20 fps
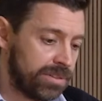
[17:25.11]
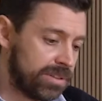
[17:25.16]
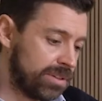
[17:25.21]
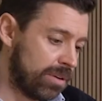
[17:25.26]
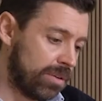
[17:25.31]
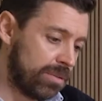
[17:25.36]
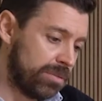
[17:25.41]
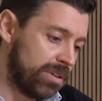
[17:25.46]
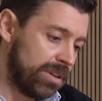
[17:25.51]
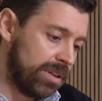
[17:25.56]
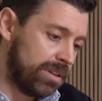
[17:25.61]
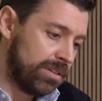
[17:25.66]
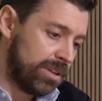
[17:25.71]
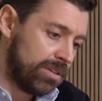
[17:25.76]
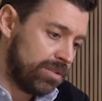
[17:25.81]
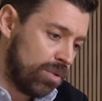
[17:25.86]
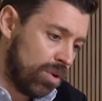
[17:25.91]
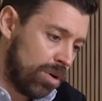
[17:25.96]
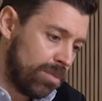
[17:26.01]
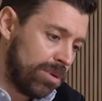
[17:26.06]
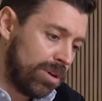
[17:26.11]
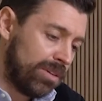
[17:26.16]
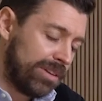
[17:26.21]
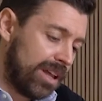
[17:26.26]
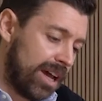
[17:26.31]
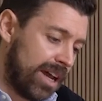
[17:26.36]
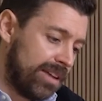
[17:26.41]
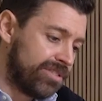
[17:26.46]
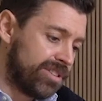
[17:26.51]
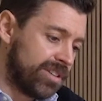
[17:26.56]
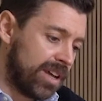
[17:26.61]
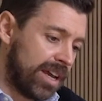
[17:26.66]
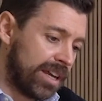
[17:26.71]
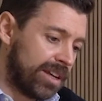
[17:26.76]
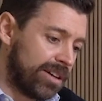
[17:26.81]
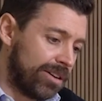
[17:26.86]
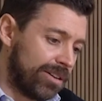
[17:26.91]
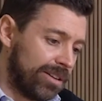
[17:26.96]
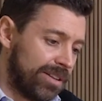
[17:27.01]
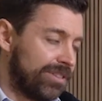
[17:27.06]
So the normal life
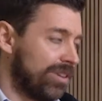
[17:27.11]
cycle,